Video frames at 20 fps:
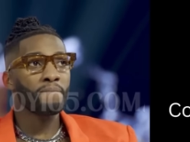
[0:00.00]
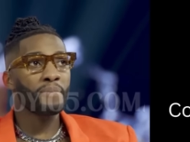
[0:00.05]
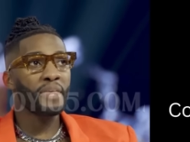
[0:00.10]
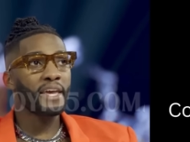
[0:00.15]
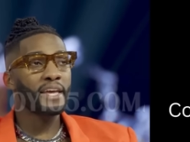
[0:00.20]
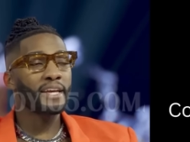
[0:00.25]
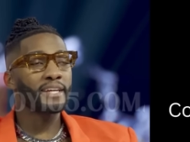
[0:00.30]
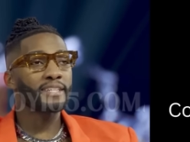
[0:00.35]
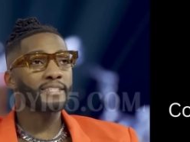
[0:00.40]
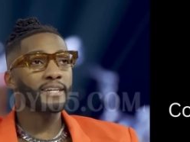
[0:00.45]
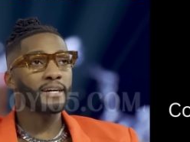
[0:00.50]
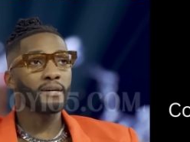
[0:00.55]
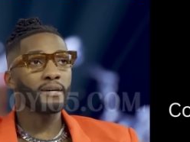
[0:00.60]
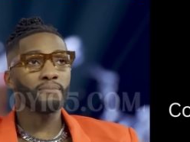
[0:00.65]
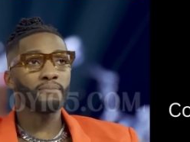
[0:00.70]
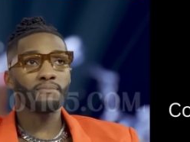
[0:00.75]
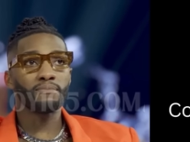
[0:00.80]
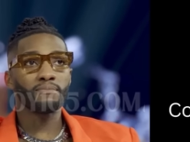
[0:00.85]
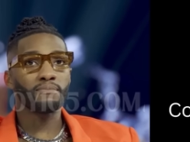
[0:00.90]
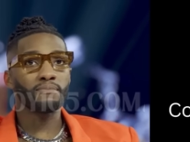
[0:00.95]
And um,
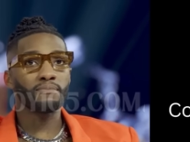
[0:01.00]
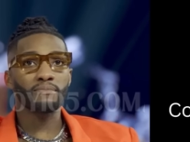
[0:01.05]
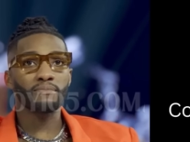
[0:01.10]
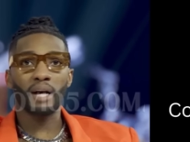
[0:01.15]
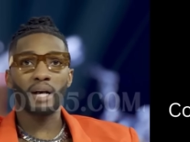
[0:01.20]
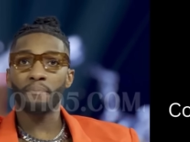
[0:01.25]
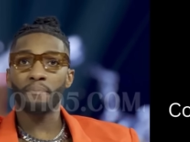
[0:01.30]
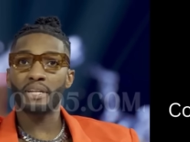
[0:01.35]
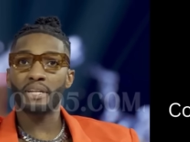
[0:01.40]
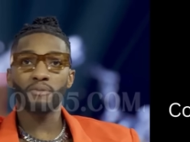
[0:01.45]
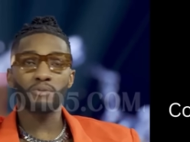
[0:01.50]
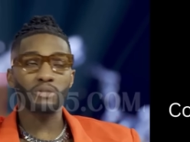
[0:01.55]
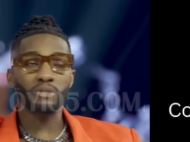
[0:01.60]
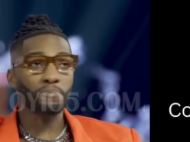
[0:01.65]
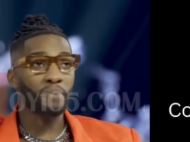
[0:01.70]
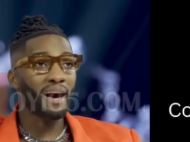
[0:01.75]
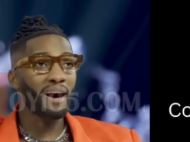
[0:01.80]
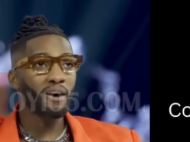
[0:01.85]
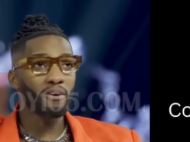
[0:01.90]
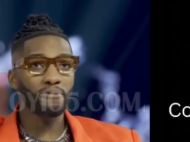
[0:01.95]
I mean, it was
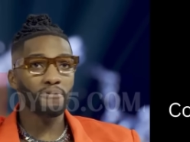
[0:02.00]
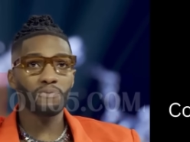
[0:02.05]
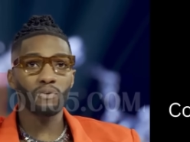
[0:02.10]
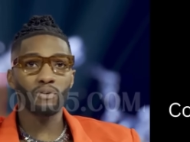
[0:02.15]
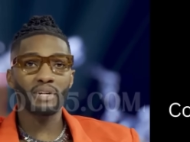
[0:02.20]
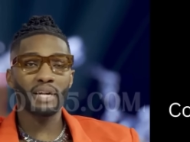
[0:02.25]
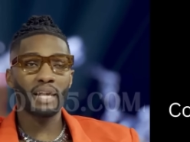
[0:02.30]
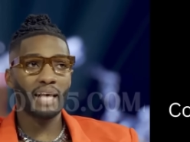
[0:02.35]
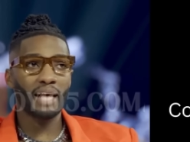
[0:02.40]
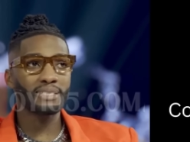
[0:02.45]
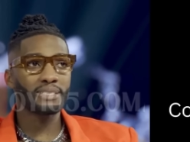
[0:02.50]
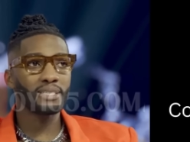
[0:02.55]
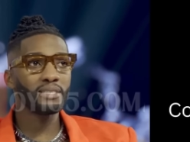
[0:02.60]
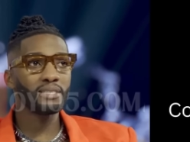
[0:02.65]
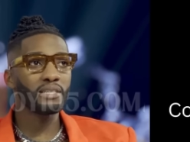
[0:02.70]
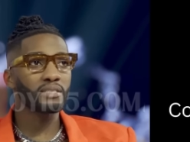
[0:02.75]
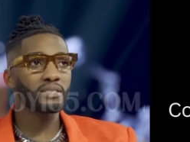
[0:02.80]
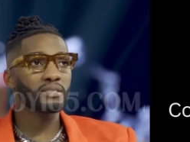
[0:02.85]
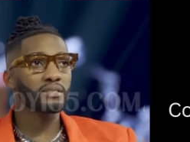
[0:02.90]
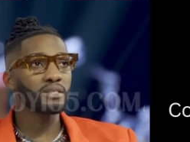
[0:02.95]
powerful. And I did
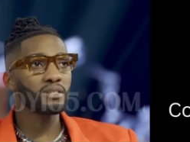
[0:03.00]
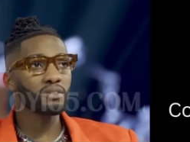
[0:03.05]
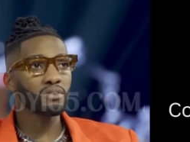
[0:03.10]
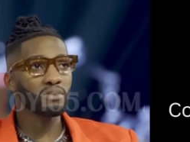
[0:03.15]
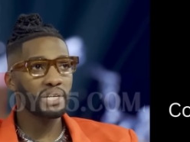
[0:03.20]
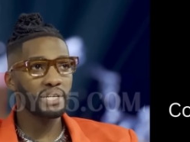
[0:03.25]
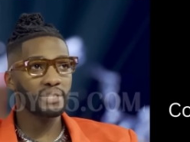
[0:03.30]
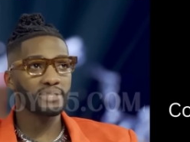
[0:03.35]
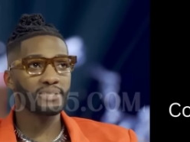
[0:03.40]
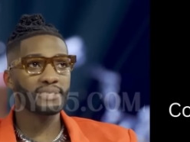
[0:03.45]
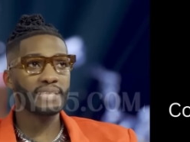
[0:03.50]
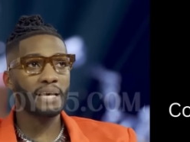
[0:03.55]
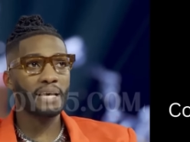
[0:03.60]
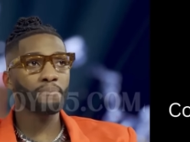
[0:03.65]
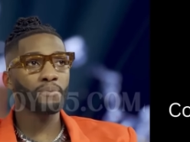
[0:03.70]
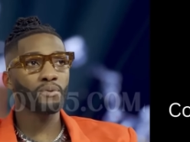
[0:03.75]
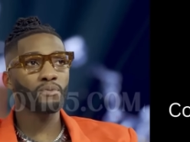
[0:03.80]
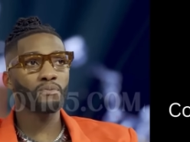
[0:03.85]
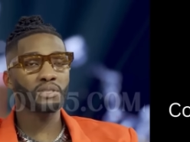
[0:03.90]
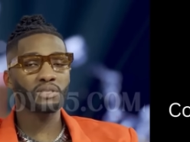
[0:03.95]
this little
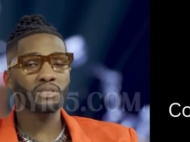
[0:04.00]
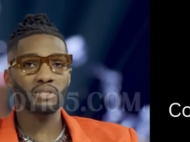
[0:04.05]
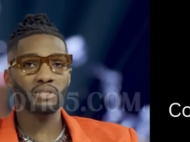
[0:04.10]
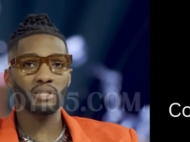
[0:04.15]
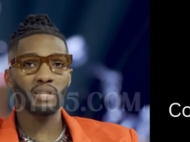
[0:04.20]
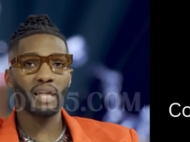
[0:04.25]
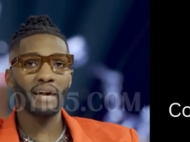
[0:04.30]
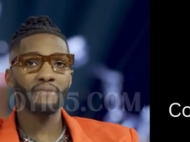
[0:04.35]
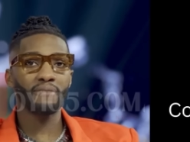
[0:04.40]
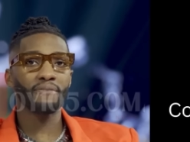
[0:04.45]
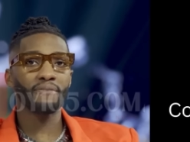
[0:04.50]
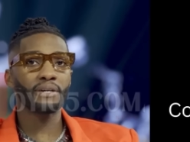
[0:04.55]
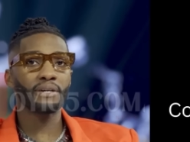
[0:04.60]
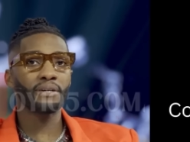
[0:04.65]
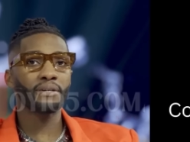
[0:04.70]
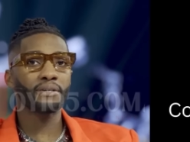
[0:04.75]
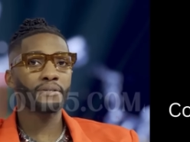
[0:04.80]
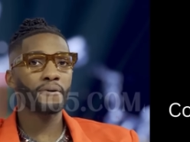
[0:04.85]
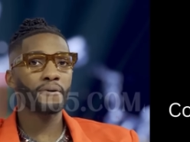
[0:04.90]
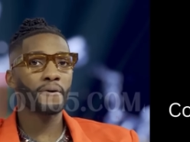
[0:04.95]
example with saliva